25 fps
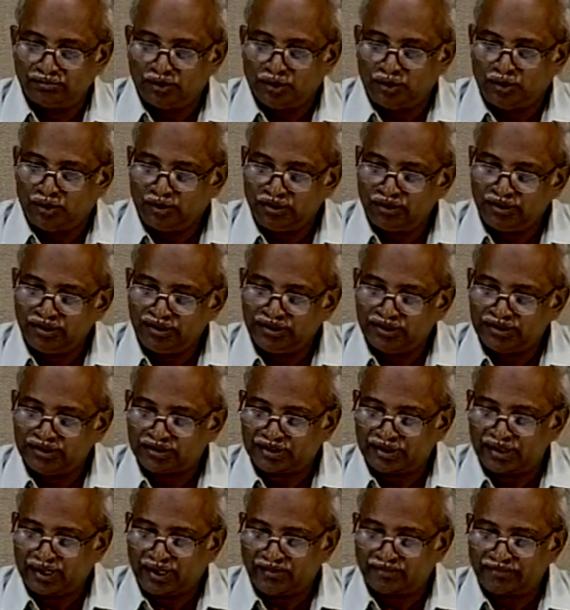all these
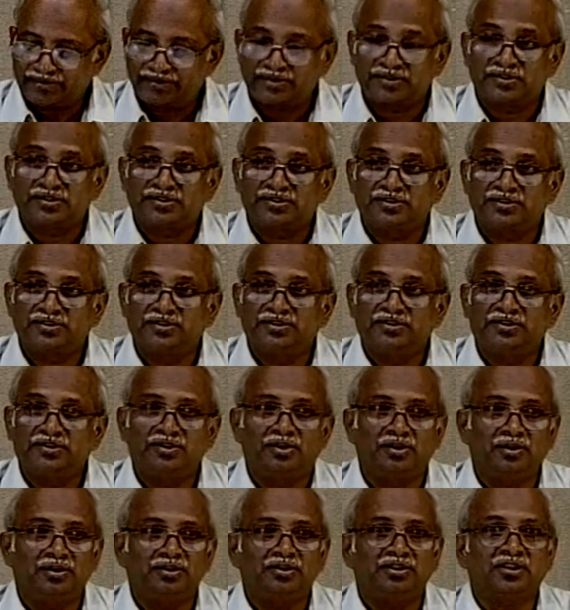crafts,
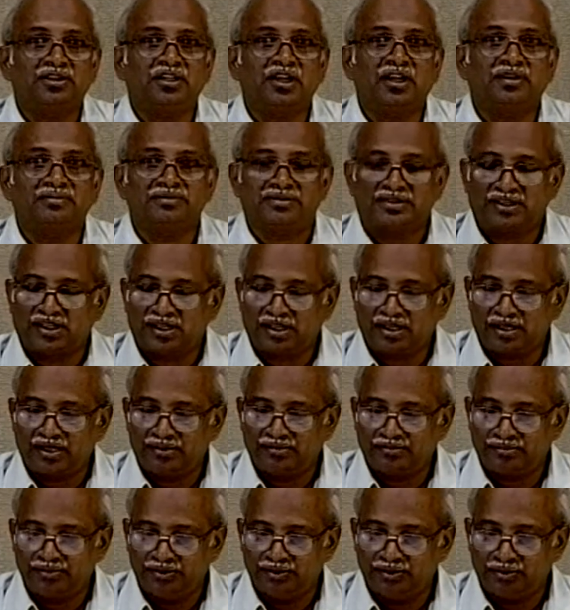all the crafts that I
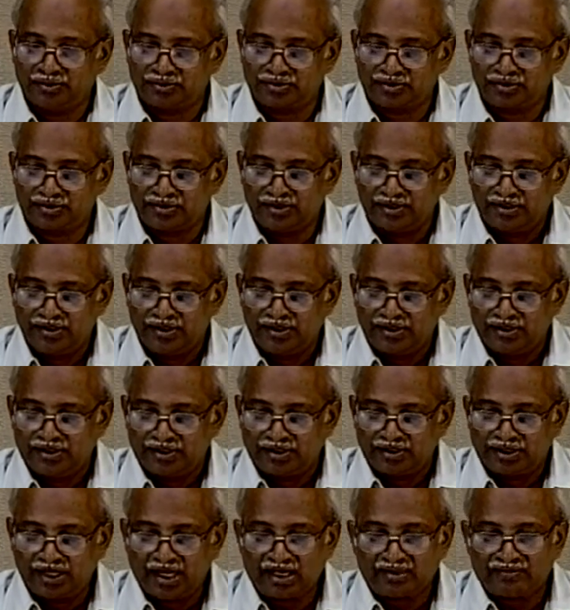have used
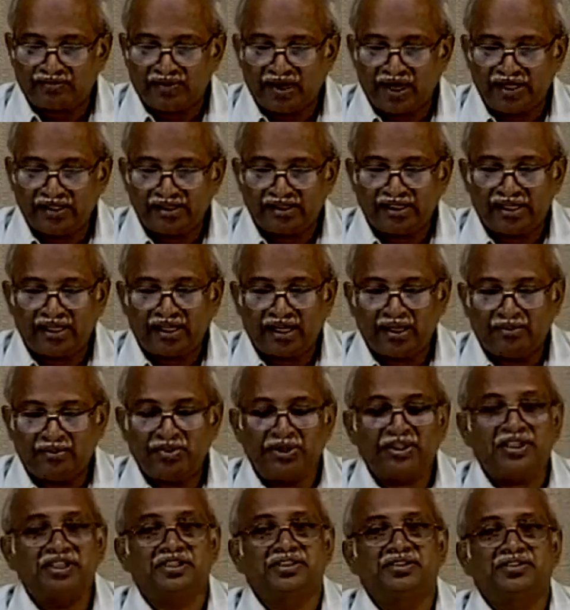can find their
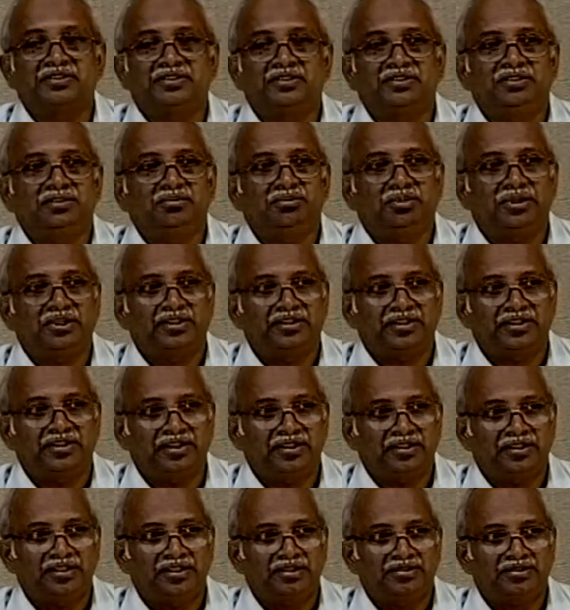application in
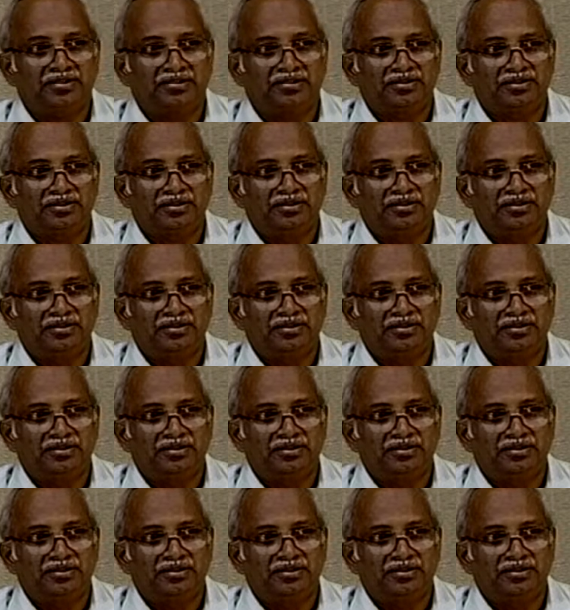military areas.